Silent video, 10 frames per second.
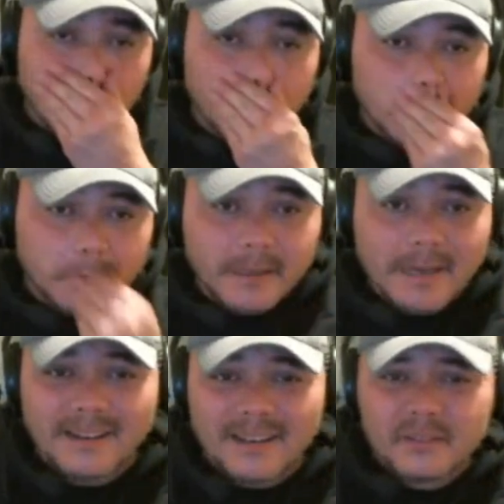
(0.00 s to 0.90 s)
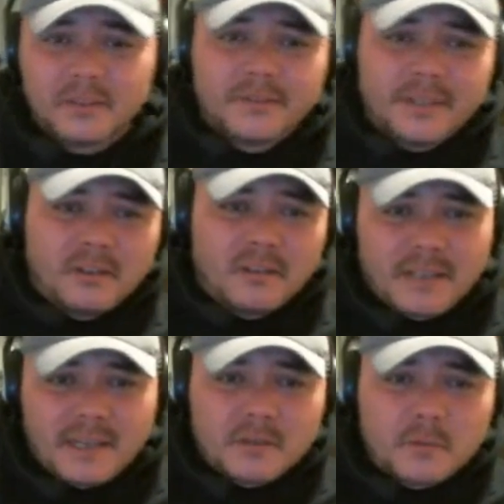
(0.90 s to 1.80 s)
Okay, we can do that. I'll
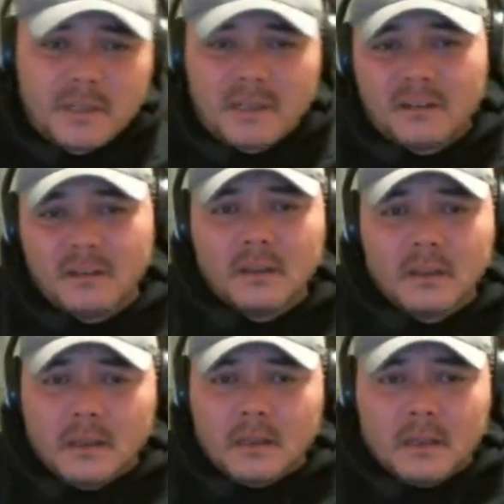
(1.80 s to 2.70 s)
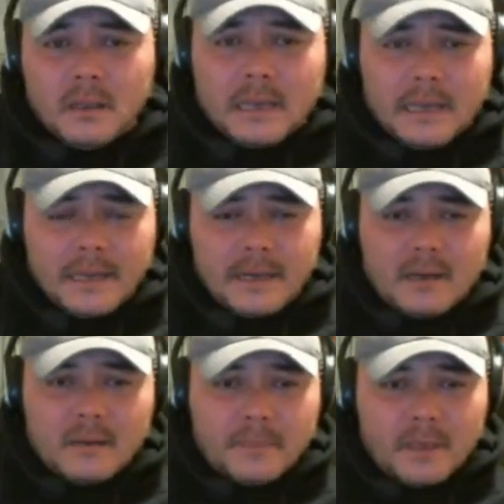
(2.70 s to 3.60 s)
do a video on that as well.
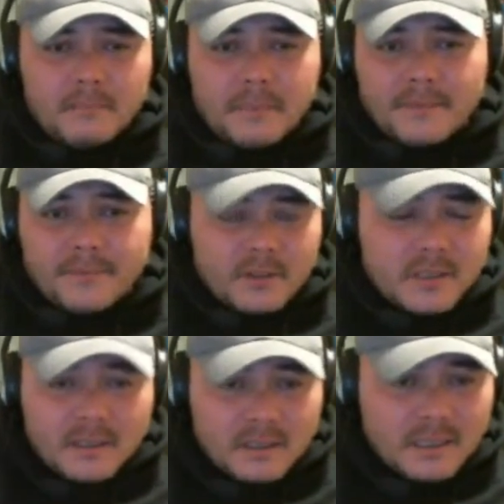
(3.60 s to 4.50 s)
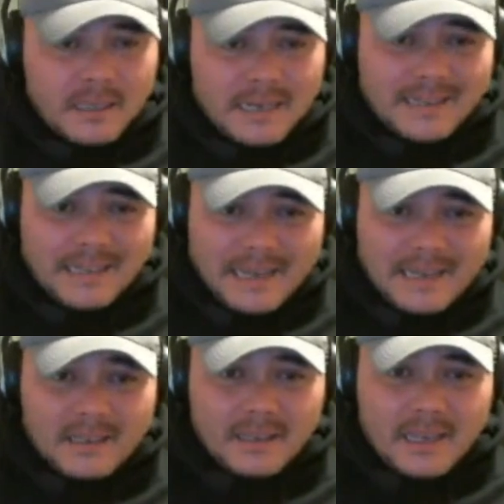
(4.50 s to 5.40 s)
And but if there's nothing that
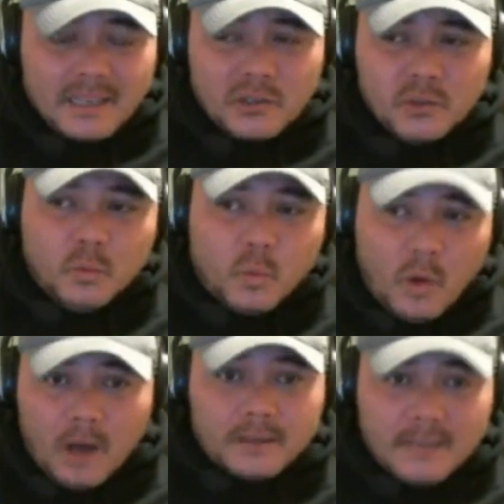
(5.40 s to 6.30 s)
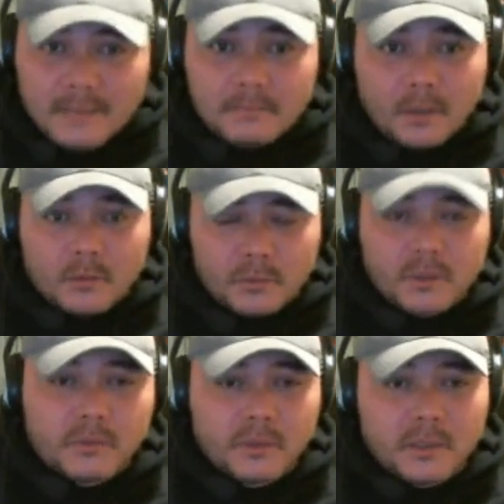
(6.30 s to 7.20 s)
I like and you want that
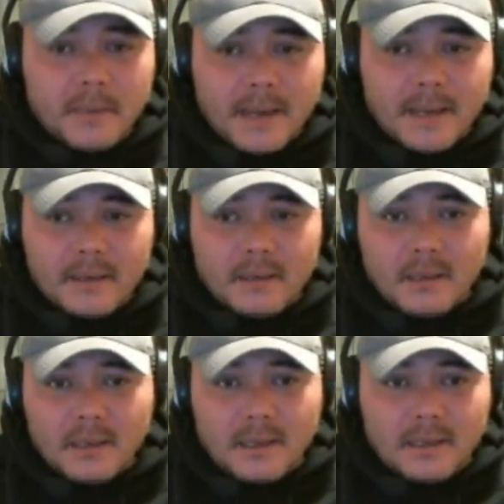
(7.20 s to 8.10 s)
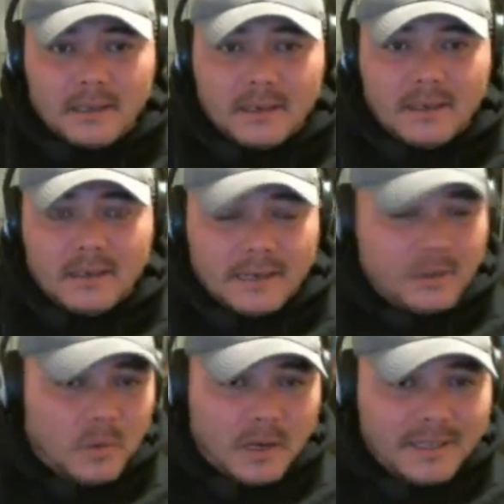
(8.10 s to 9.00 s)
book really, really bad, and
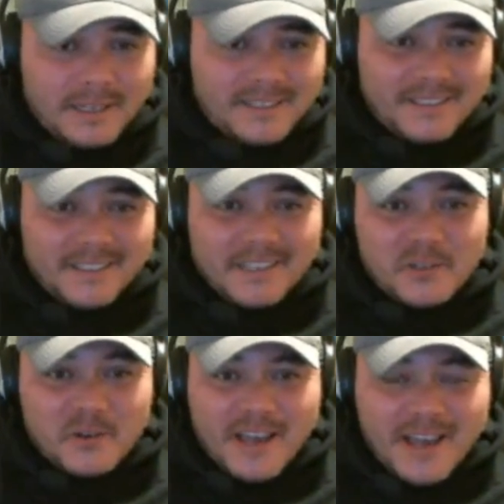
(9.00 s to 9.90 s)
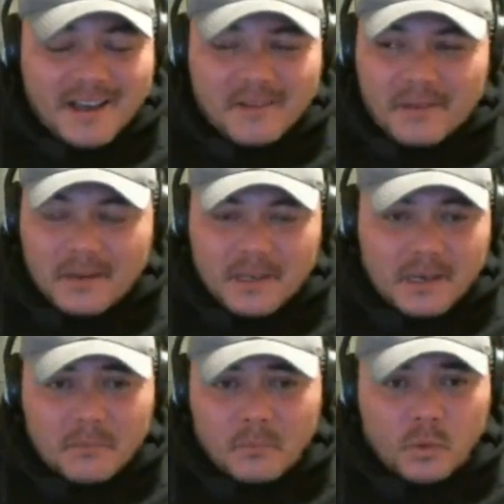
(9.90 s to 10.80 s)
I don't want anything that you have, I
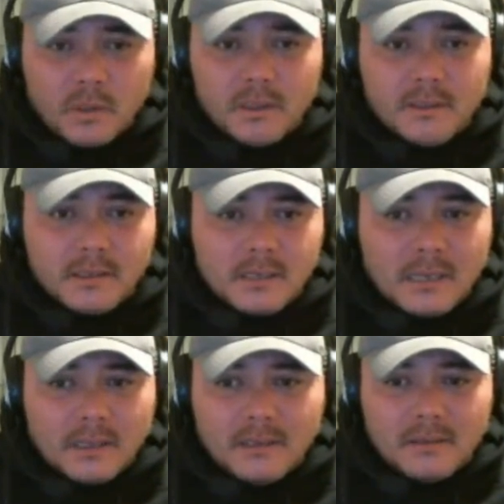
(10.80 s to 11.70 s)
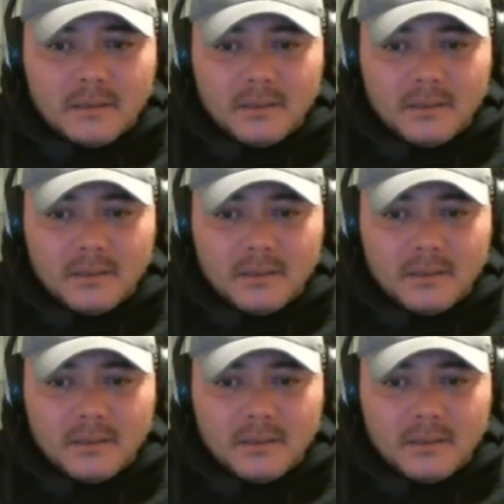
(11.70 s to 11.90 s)
mean, I'm willing to sell it,